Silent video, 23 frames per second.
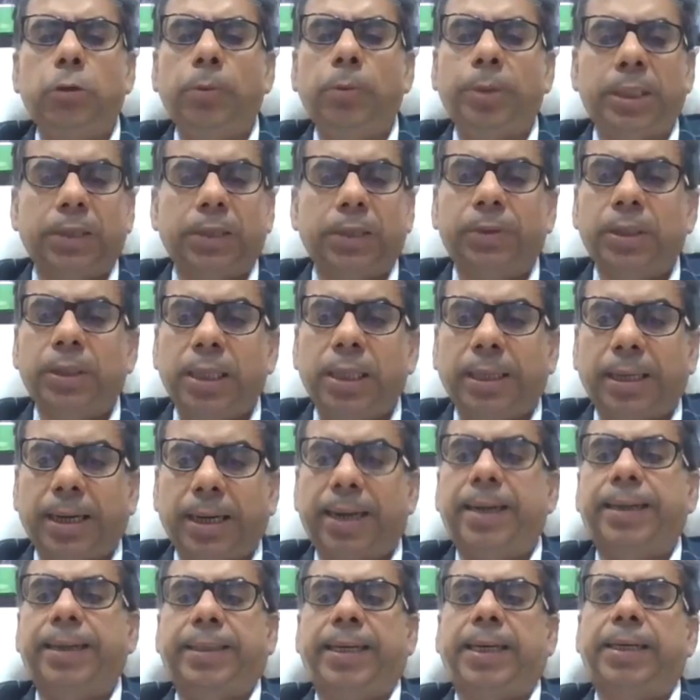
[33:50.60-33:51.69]
we should be giving the
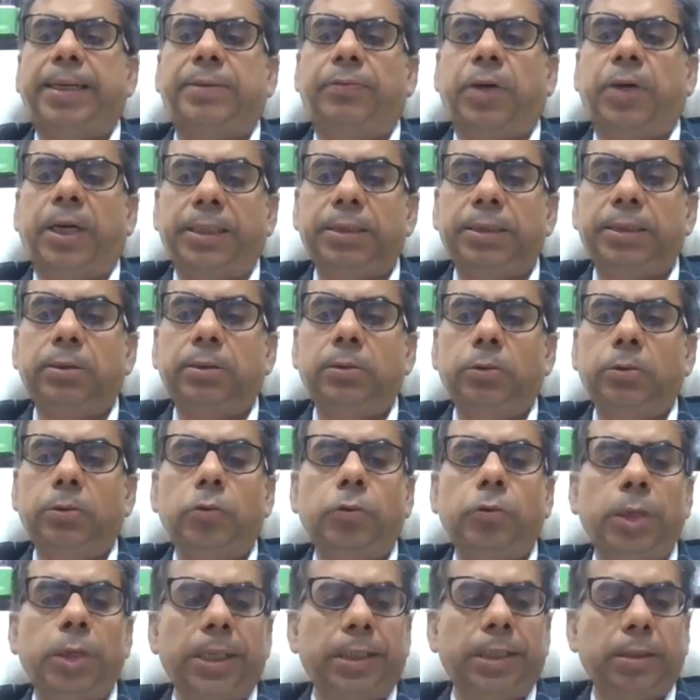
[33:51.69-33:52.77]
correct advice
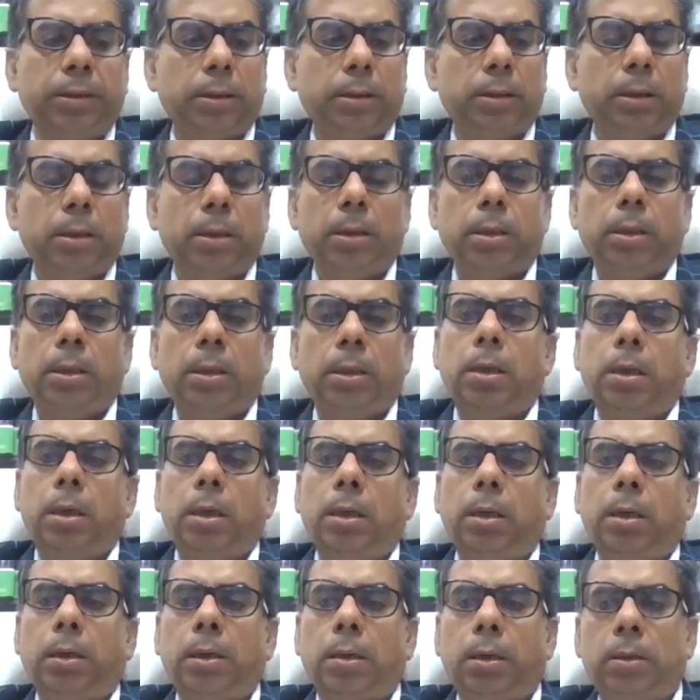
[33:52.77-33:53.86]
to
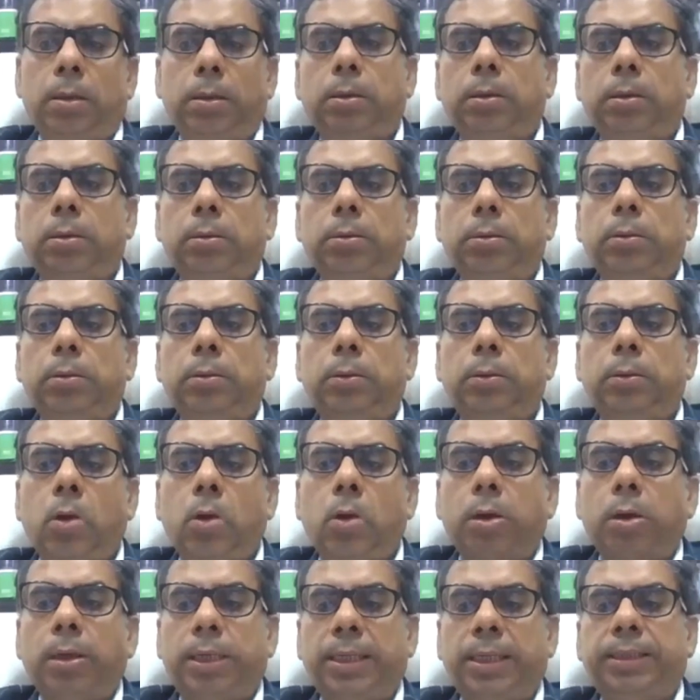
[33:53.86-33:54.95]
a
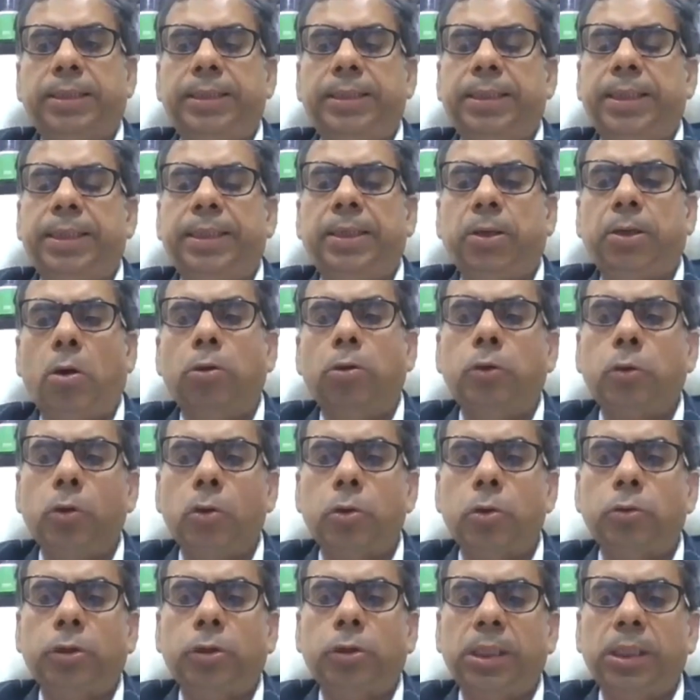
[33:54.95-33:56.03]
non-resident. Also,
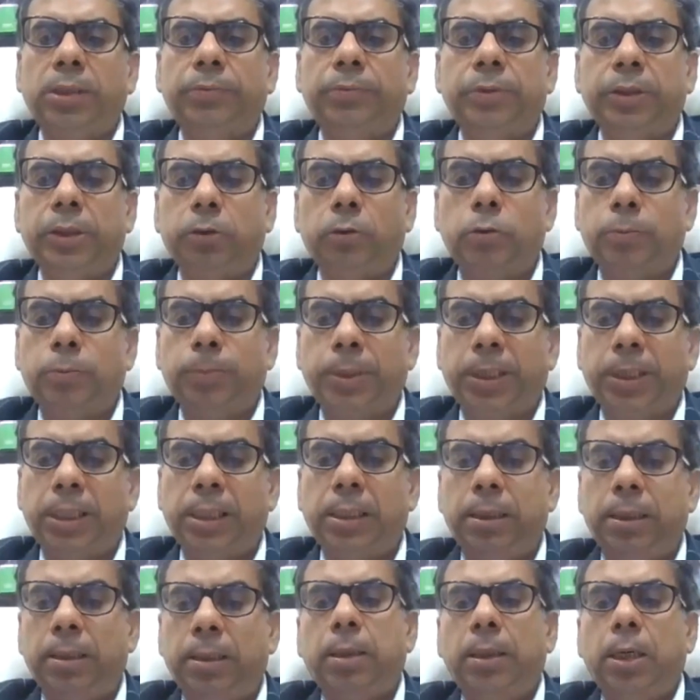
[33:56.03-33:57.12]
you see, we should
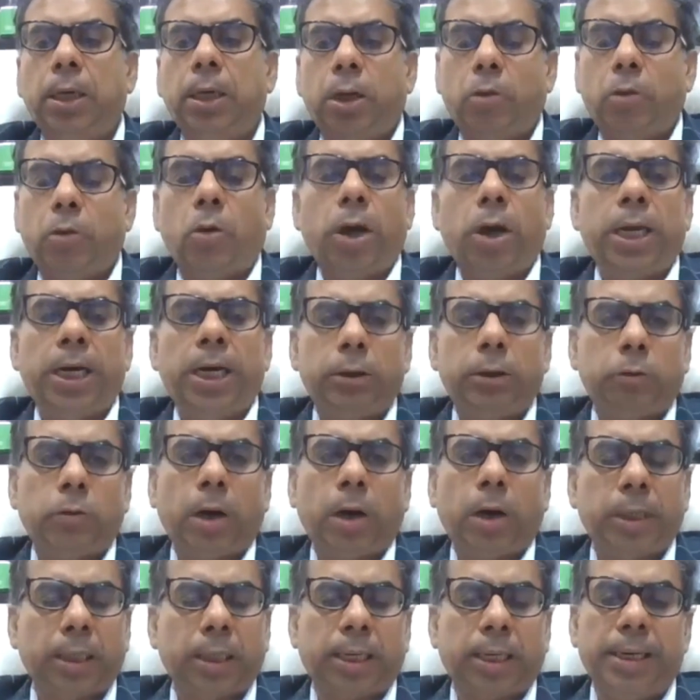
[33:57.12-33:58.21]
be loyal to
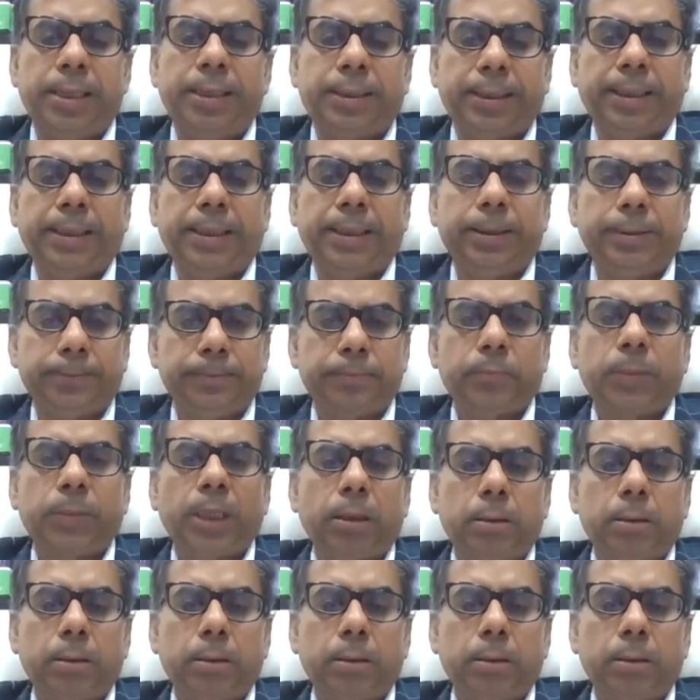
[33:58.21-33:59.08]
our country.